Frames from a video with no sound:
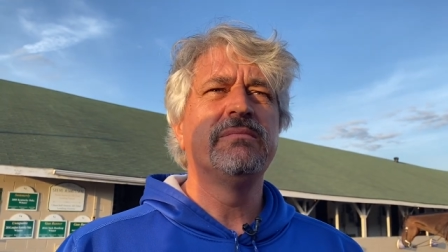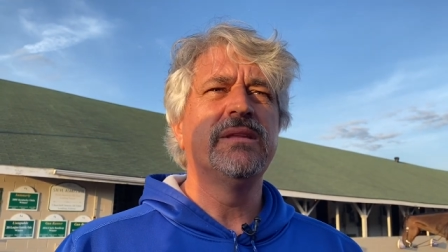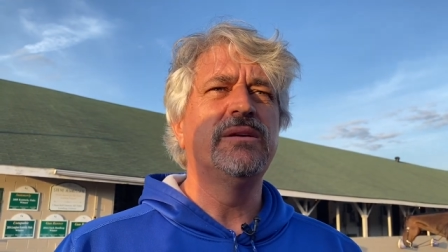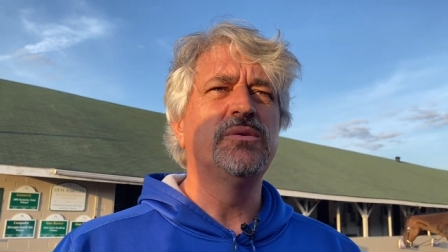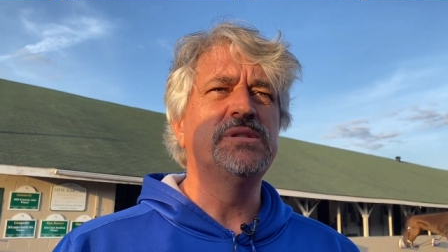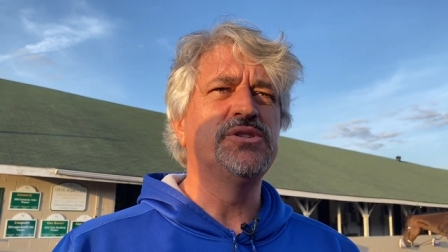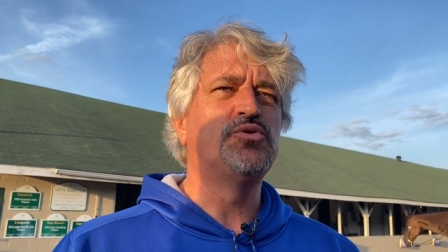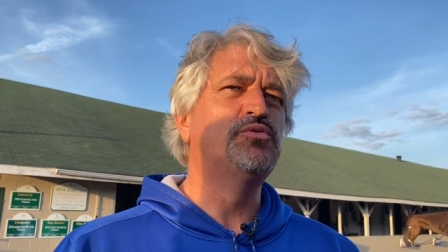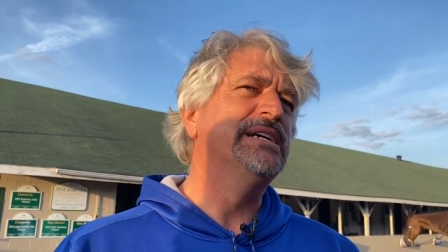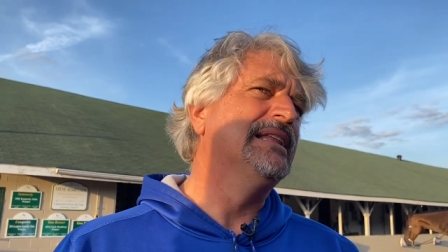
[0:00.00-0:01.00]
you know,
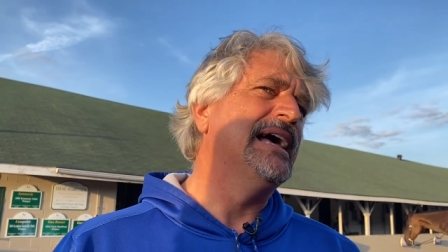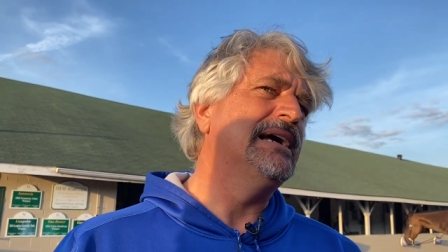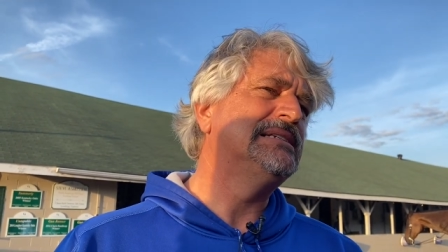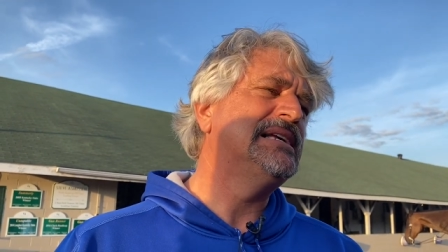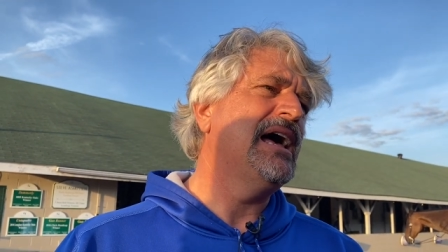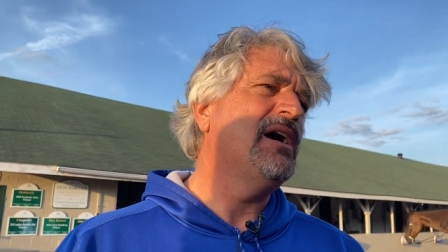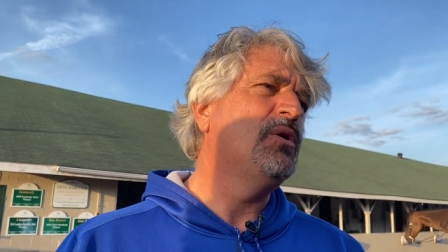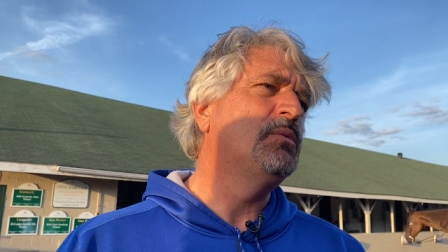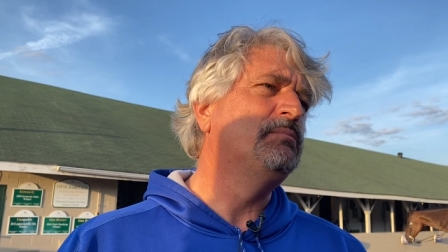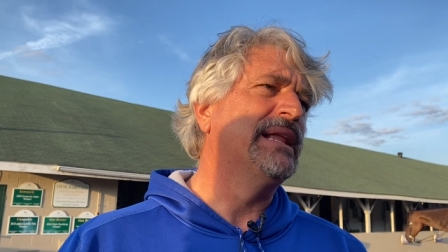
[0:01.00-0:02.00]
just realize
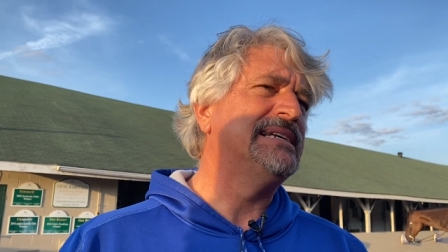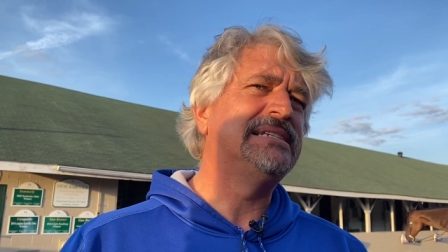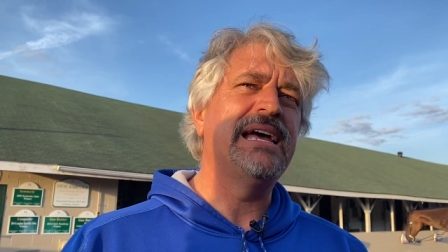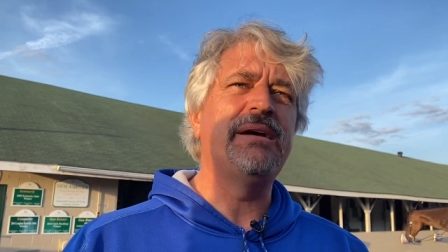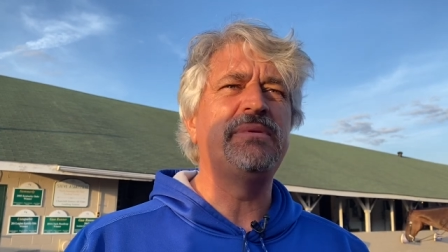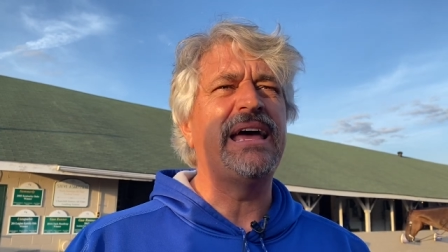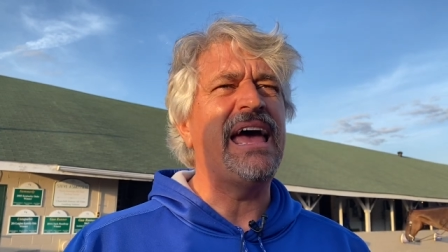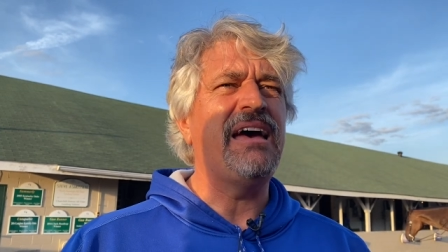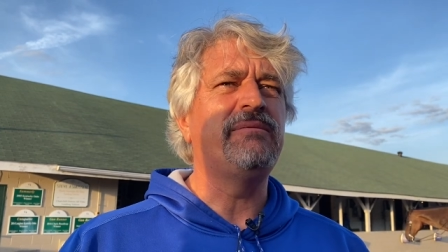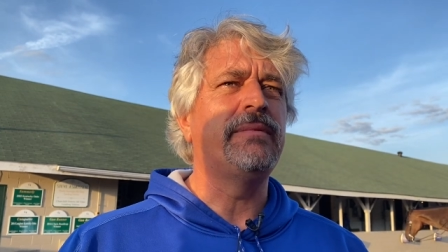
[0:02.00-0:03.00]
how blessed I am to
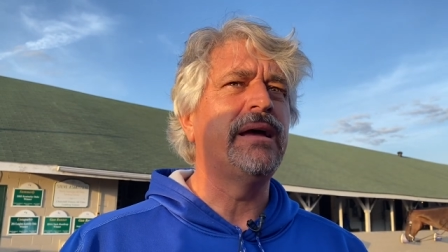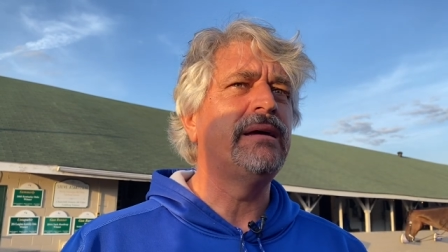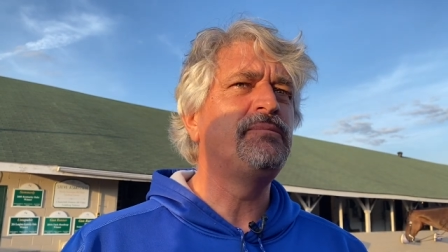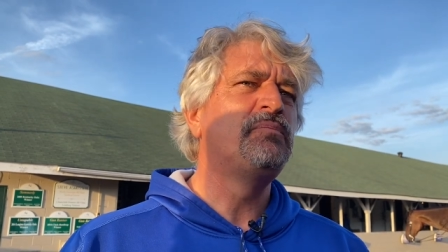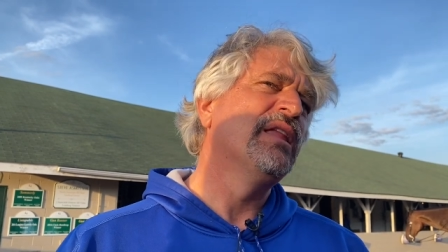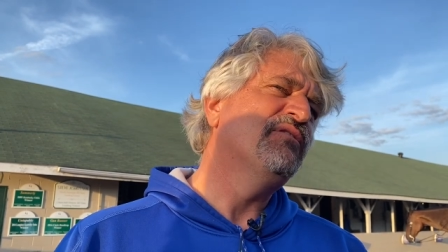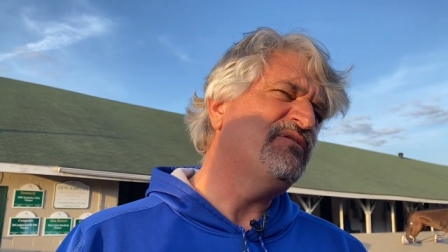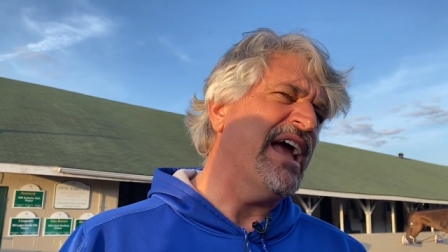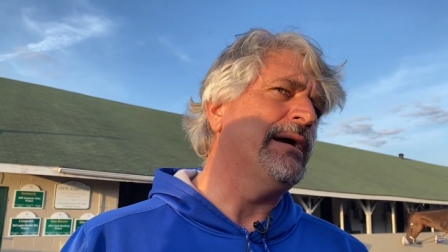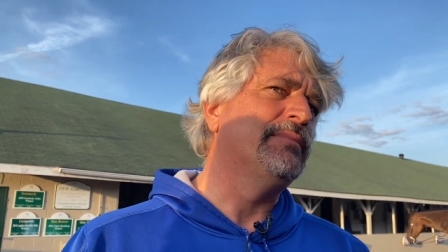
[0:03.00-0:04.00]
have my
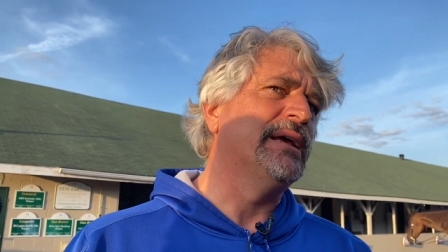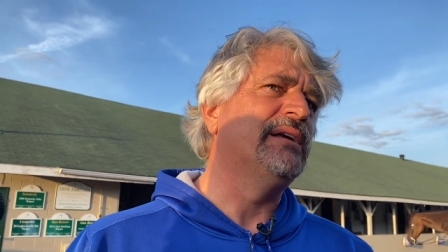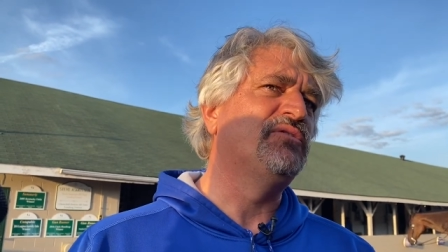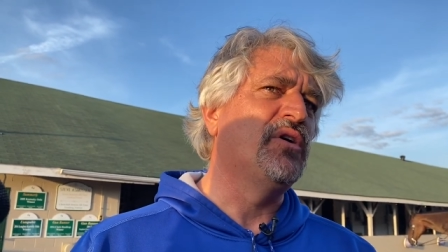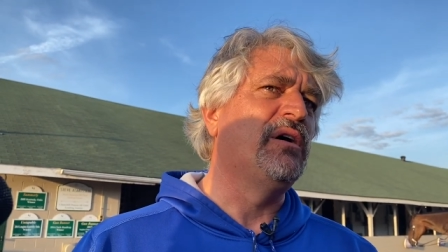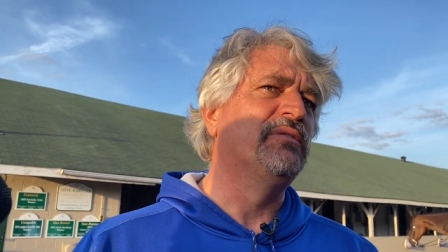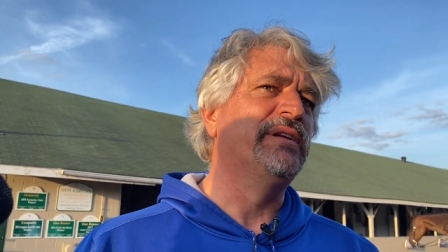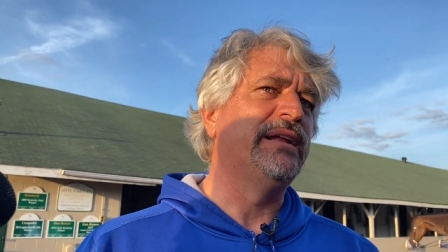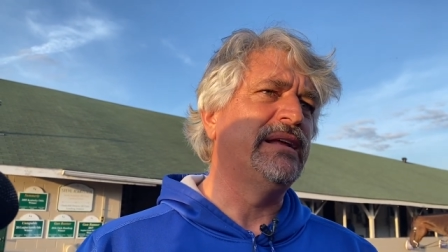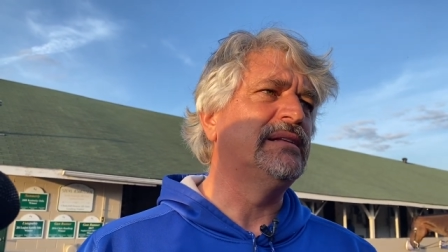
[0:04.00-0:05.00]
family involved
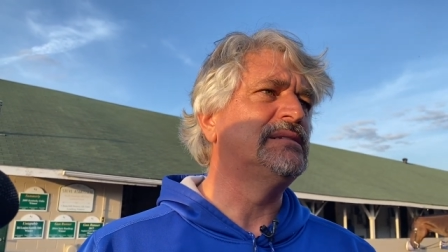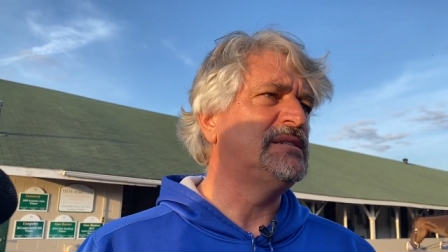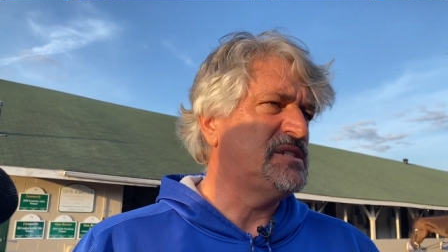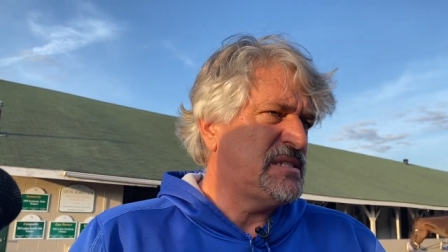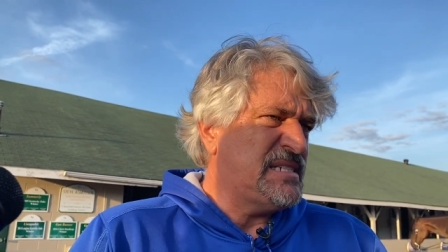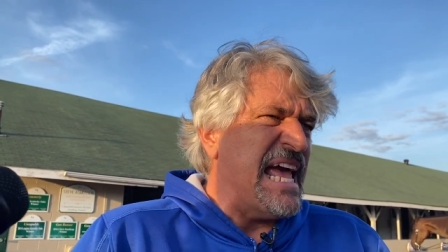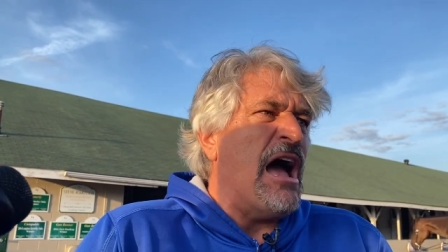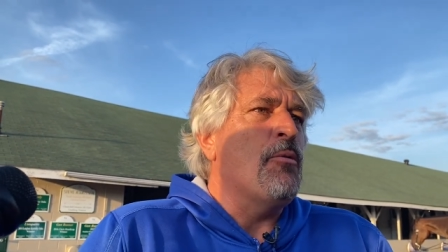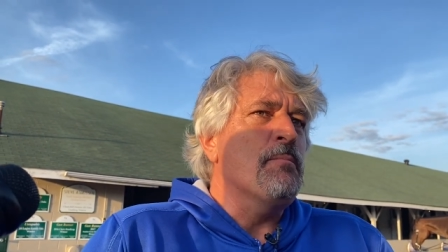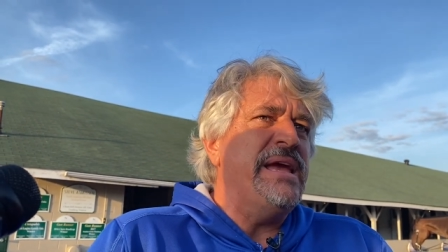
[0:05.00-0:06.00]
in it, and just
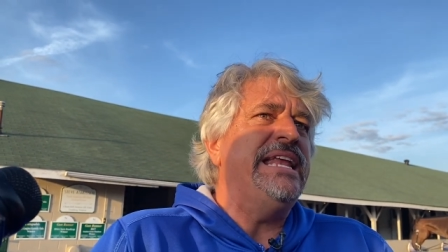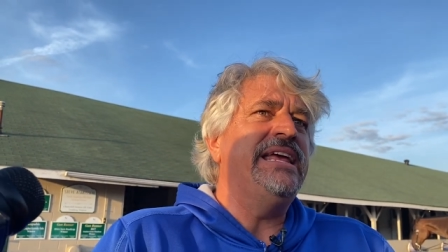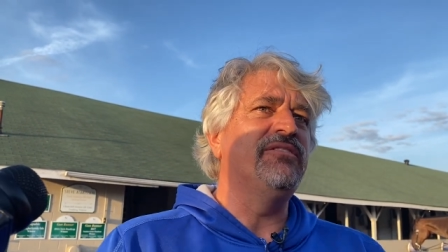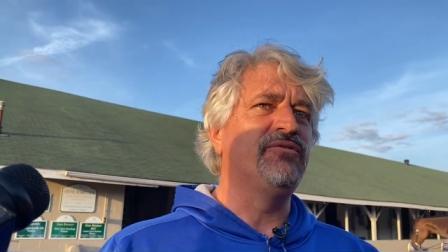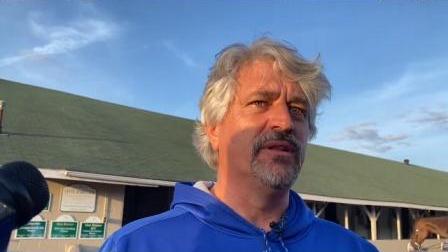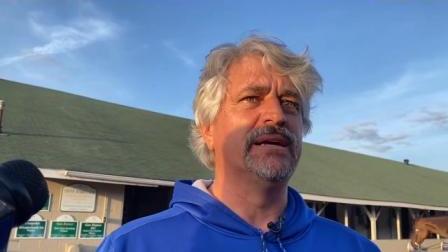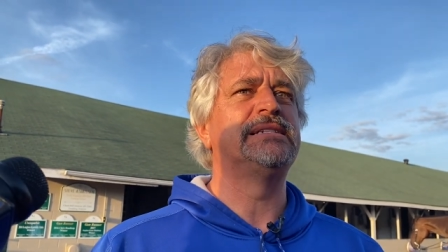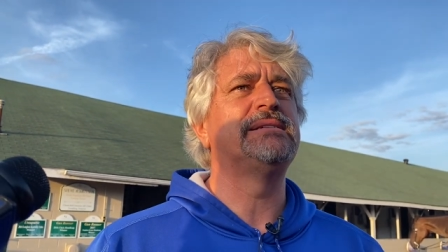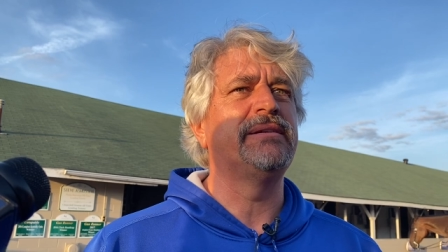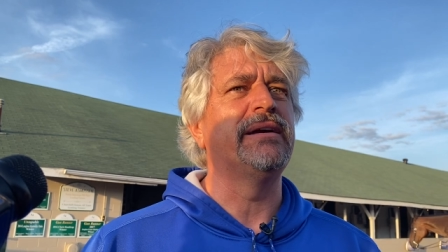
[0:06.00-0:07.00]
how meaningful
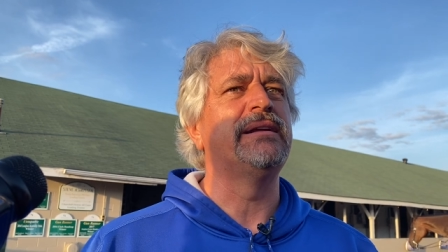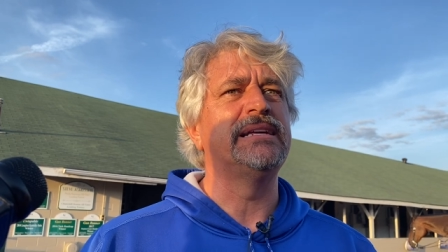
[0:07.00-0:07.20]
it's again.